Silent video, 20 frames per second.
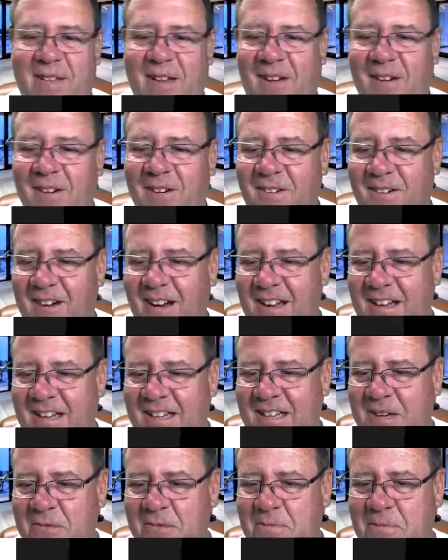All right,
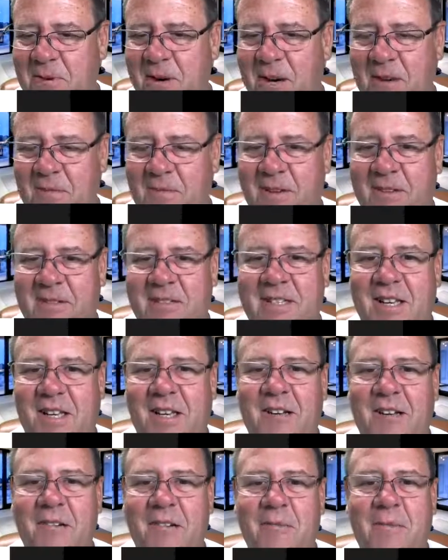no problem. I
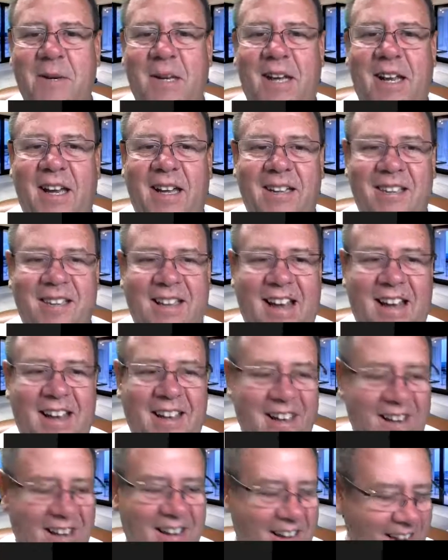tell everybody
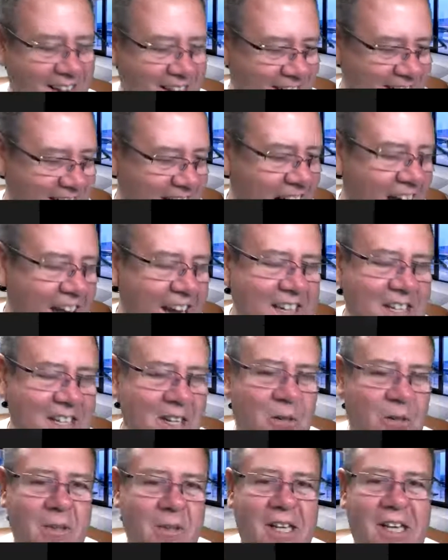I
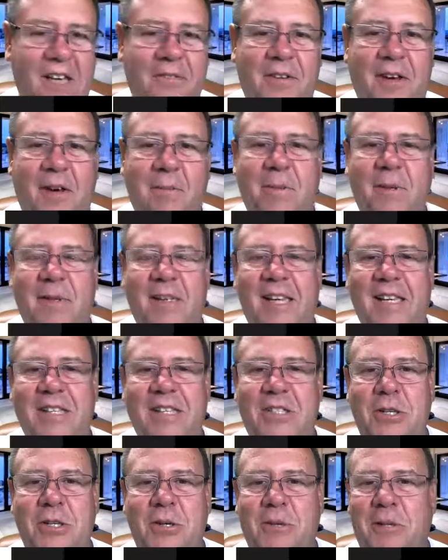don't give up
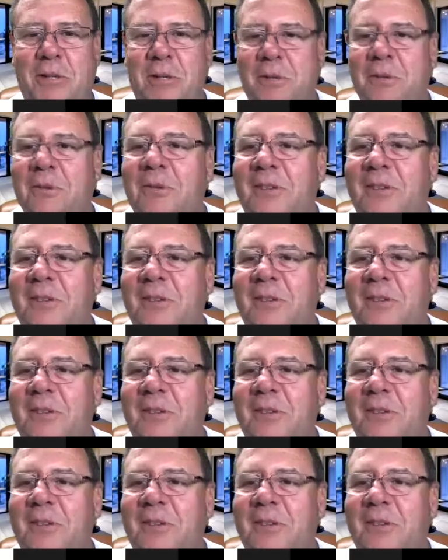unless you do.